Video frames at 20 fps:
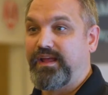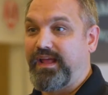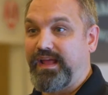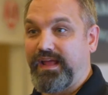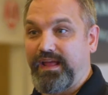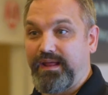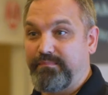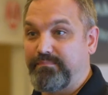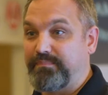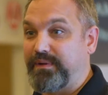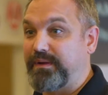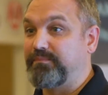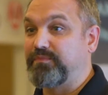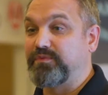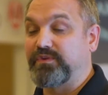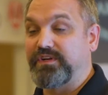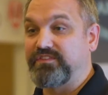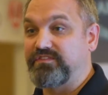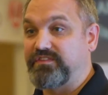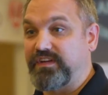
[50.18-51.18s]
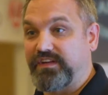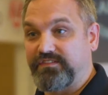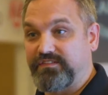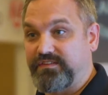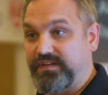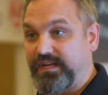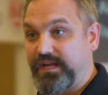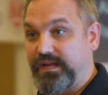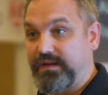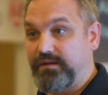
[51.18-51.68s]
and BIM
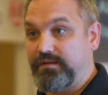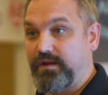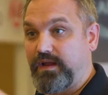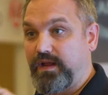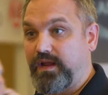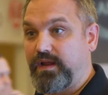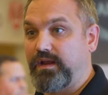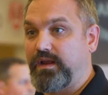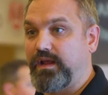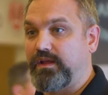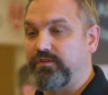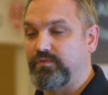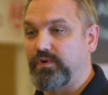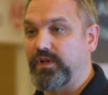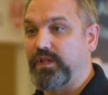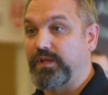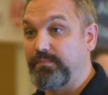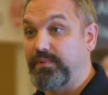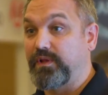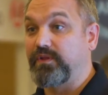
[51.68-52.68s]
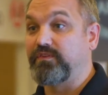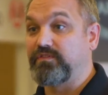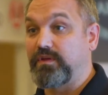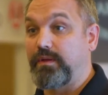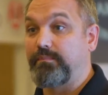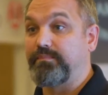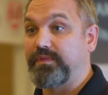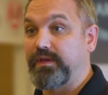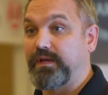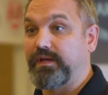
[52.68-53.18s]
360 and has really built
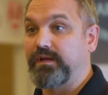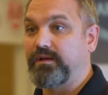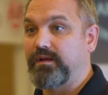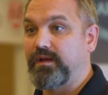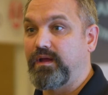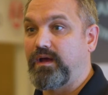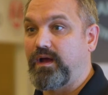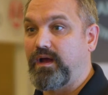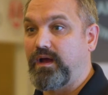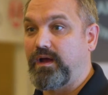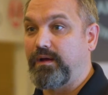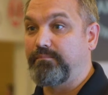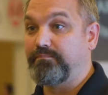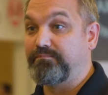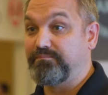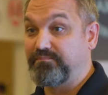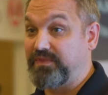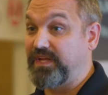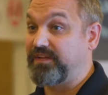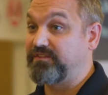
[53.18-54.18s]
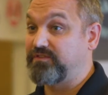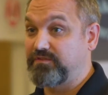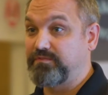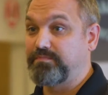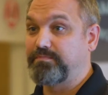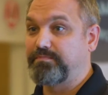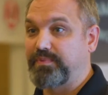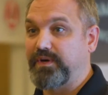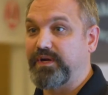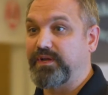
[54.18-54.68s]
something that's
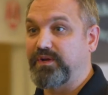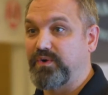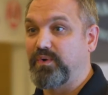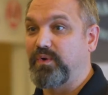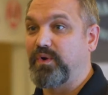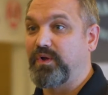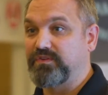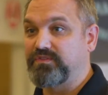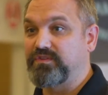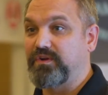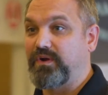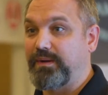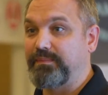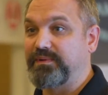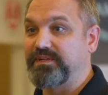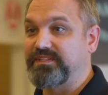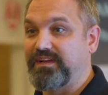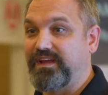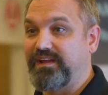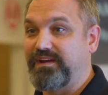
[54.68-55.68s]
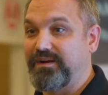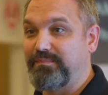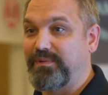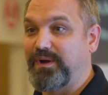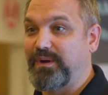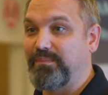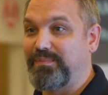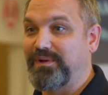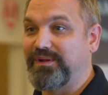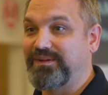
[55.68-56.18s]
pretty cool. So I'm excited
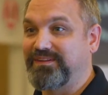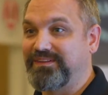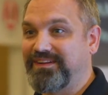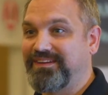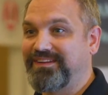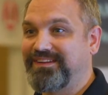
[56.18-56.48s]
about Build.